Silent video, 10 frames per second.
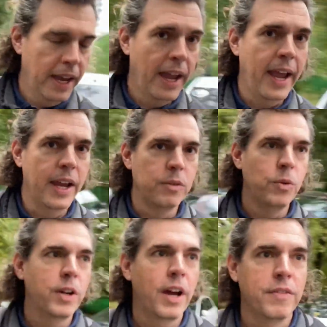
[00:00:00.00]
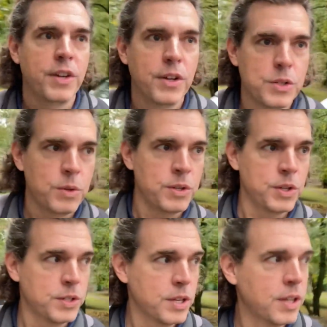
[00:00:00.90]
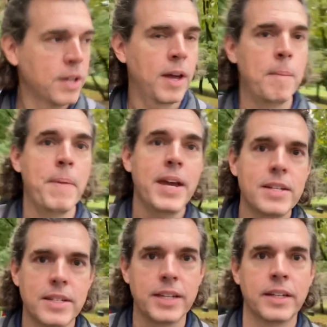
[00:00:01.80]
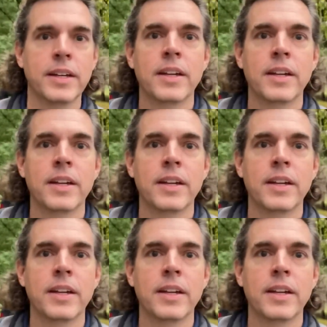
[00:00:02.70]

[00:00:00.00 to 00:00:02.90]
And what I've noticed, which is amazing,